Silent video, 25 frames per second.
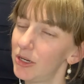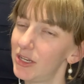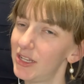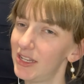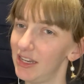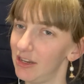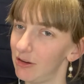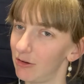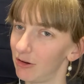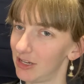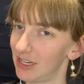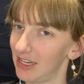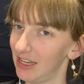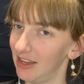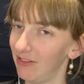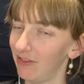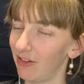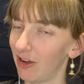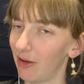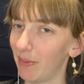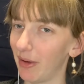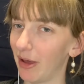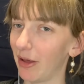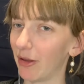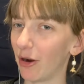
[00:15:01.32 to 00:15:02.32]
secretive
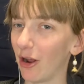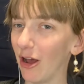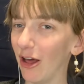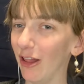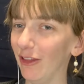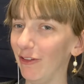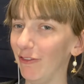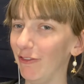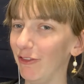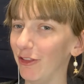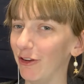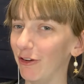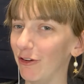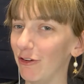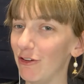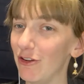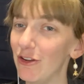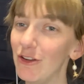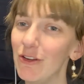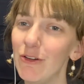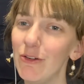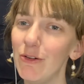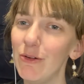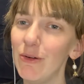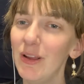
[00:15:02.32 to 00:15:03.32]
about all of their
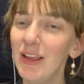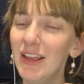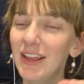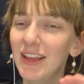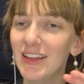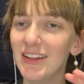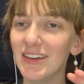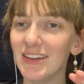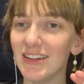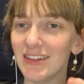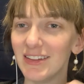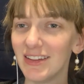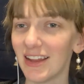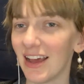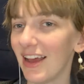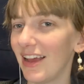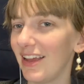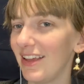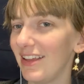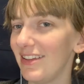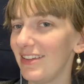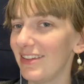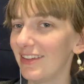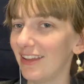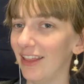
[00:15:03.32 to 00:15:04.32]
new
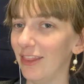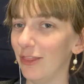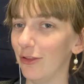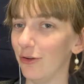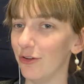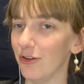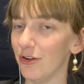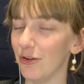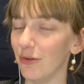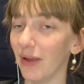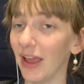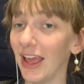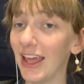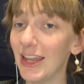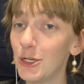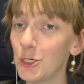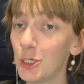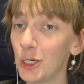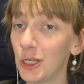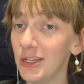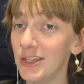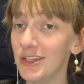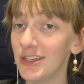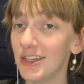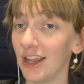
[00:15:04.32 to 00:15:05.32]
designs and their new
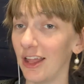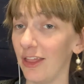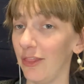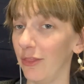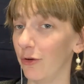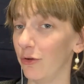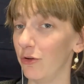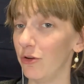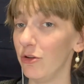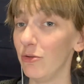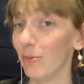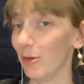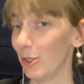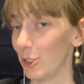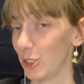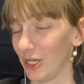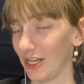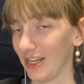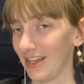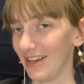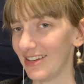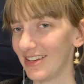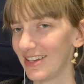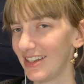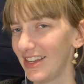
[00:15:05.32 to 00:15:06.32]
engines and their new
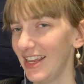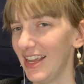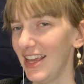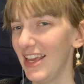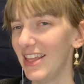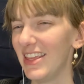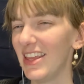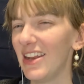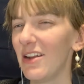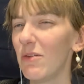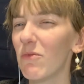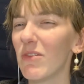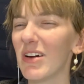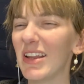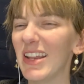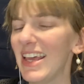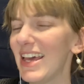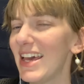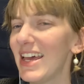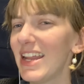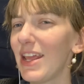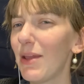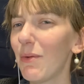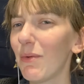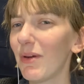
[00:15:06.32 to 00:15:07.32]
machines. They didn't want
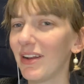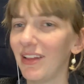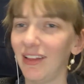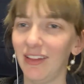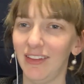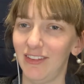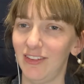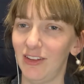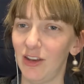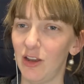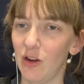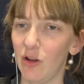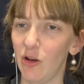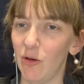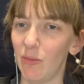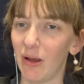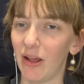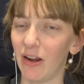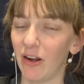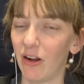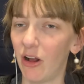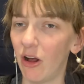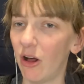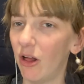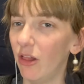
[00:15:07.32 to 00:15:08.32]
anyone else to know
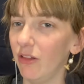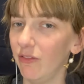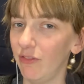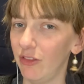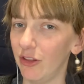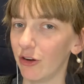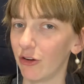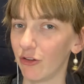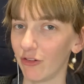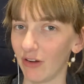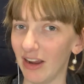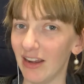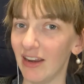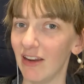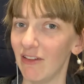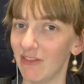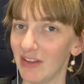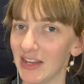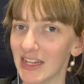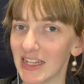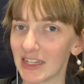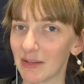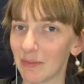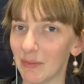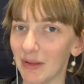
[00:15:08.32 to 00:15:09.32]
about all of their great
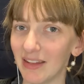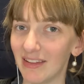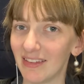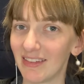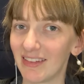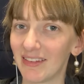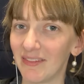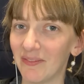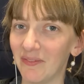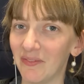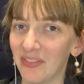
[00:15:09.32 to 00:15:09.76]
advancements.